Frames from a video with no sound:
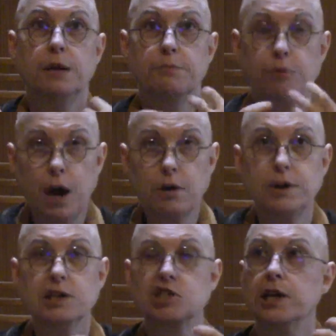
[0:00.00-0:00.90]
and
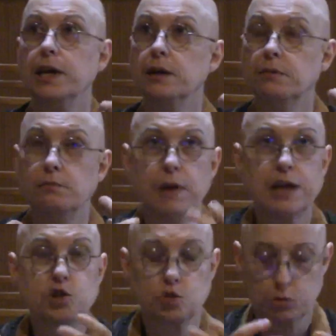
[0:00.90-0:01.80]
progress and
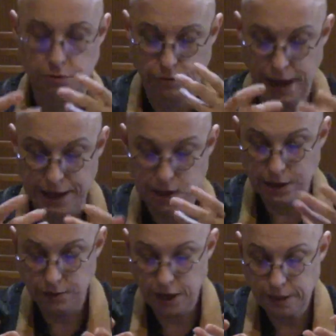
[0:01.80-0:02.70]
that sort of
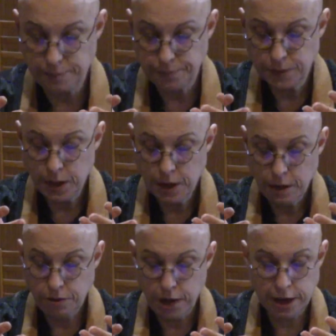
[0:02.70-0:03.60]
activity,
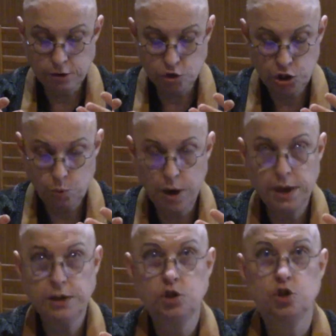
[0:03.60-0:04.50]
the energy went
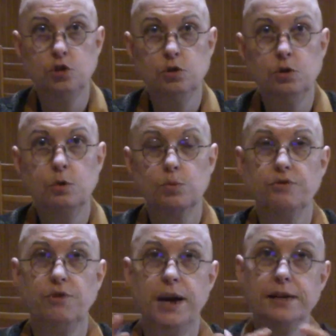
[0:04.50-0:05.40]
into
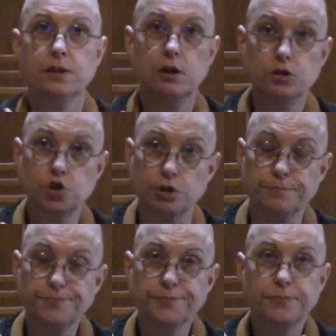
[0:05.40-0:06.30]
refining the culture
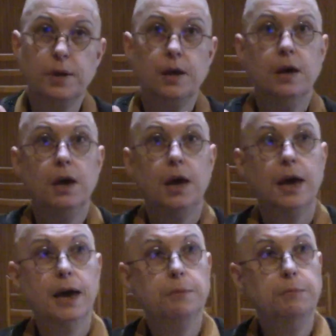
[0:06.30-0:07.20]

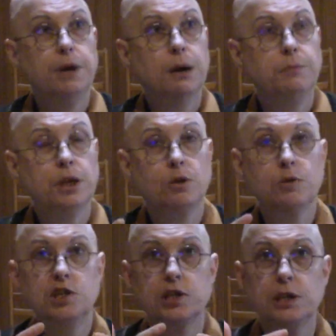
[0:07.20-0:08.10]
and becoming
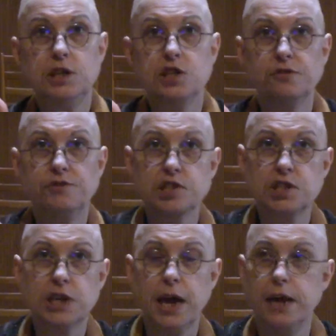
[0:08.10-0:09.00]
increasingly
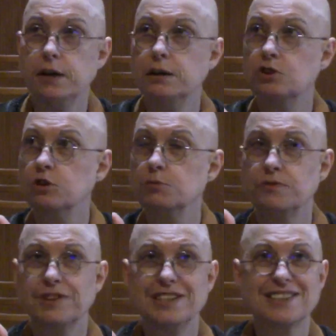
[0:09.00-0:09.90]
sophisticated in terms
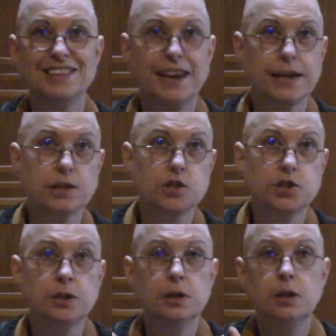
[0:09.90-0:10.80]
of aesthetics